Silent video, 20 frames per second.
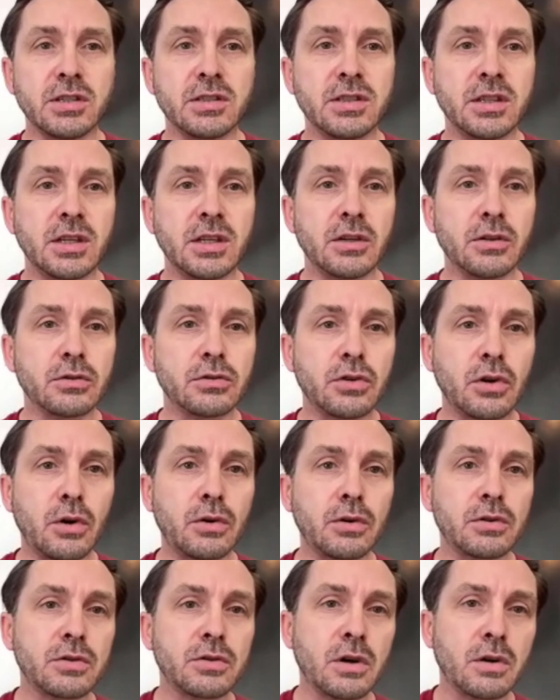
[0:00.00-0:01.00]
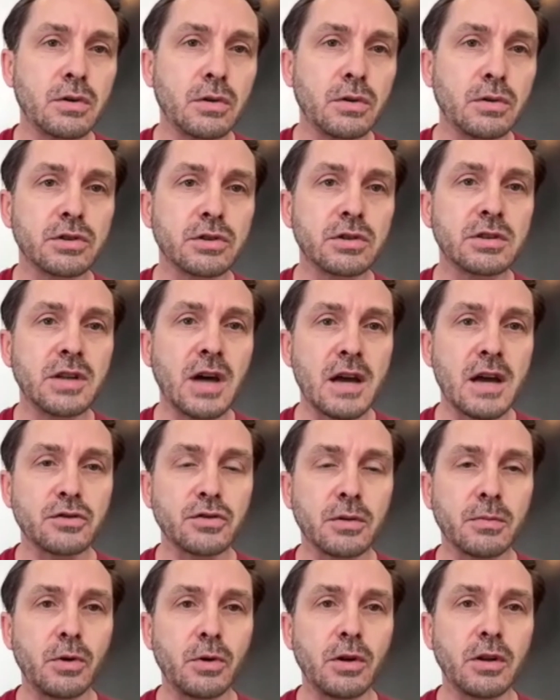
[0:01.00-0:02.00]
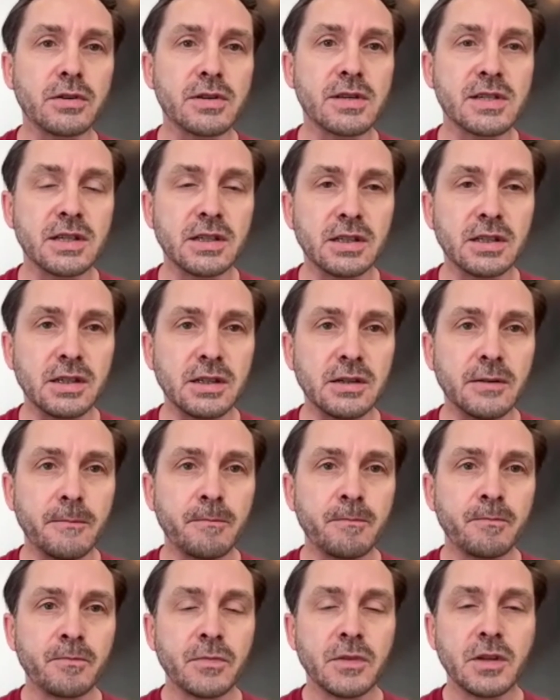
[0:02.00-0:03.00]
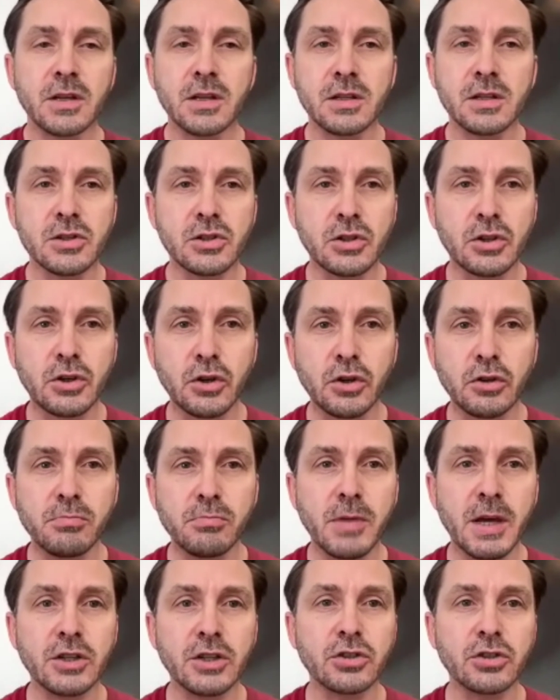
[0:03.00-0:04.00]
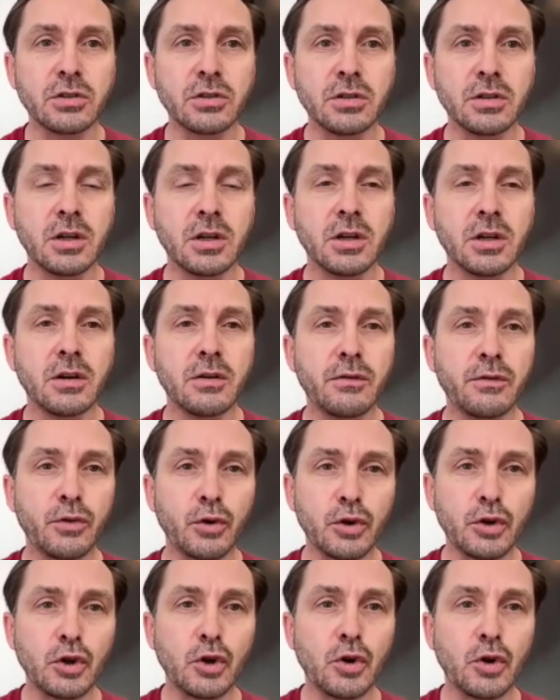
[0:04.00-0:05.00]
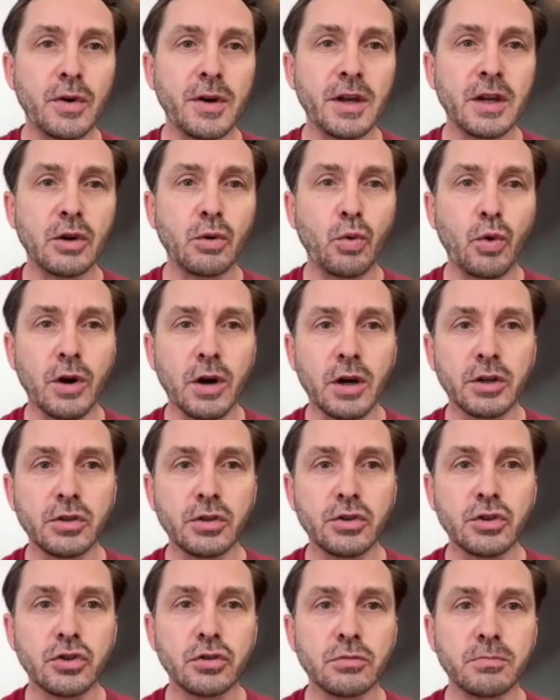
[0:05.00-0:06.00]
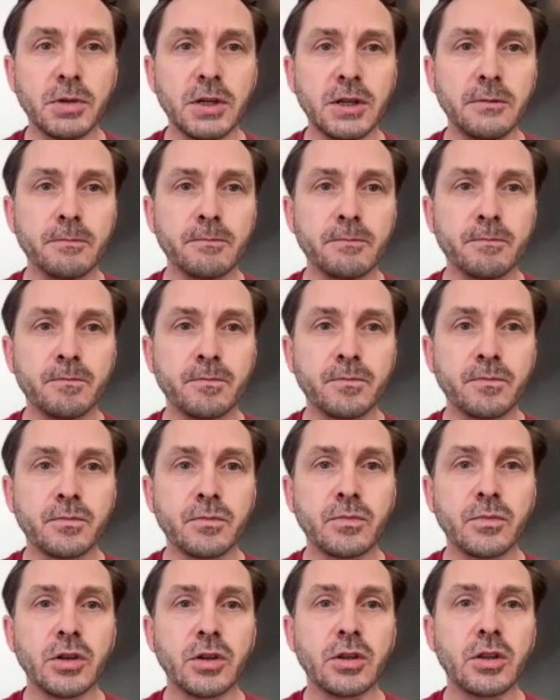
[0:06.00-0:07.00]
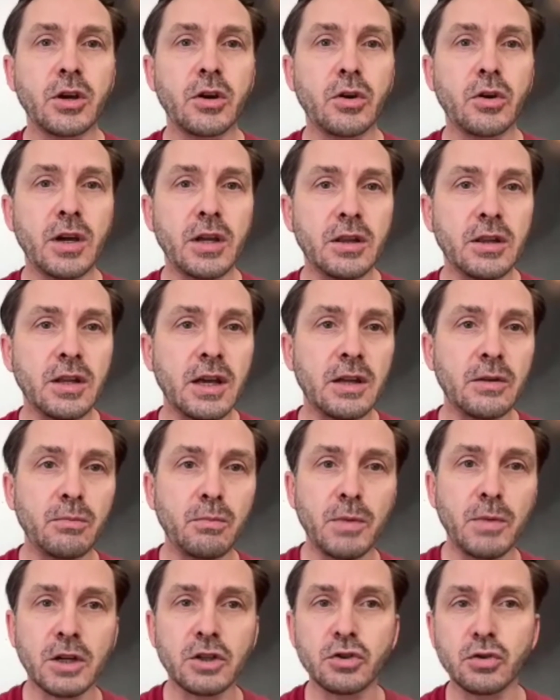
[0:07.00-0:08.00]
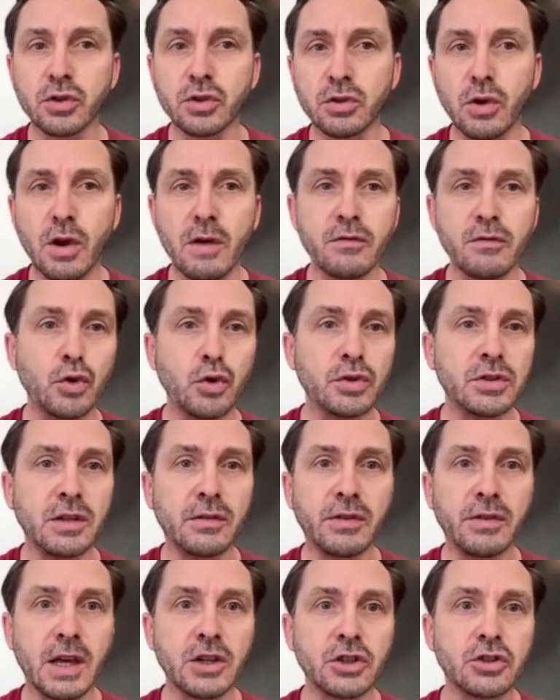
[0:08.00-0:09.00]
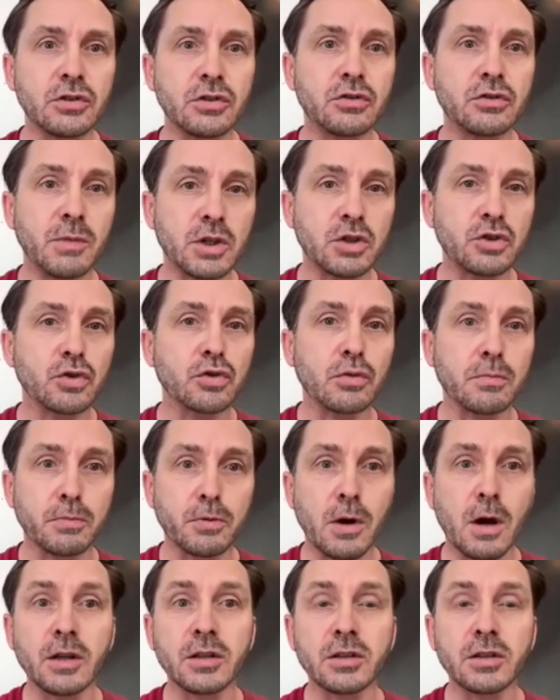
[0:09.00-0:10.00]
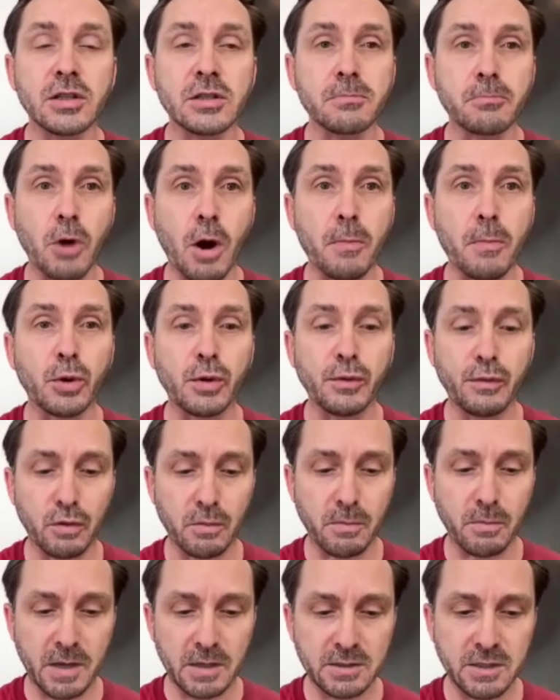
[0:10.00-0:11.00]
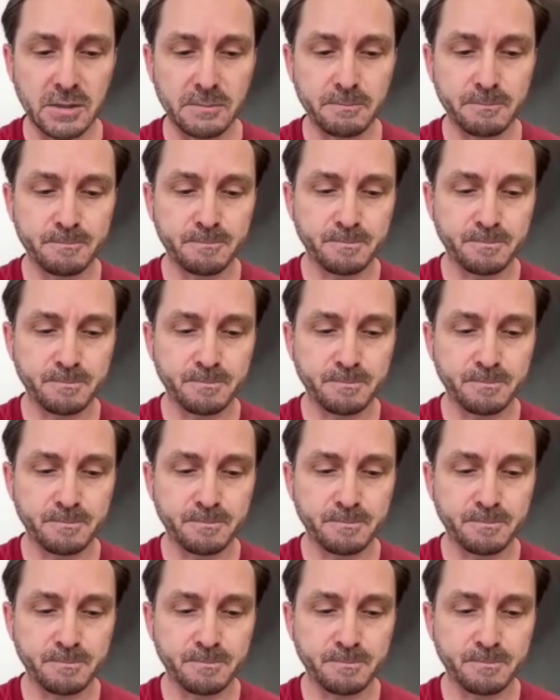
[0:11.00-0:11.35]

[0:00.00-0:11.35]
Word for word: T, your to total titrable acidity. That's good measure for knowing where you should be. you know, and, and make sure you have no deviation to make sure the product is properly fermented.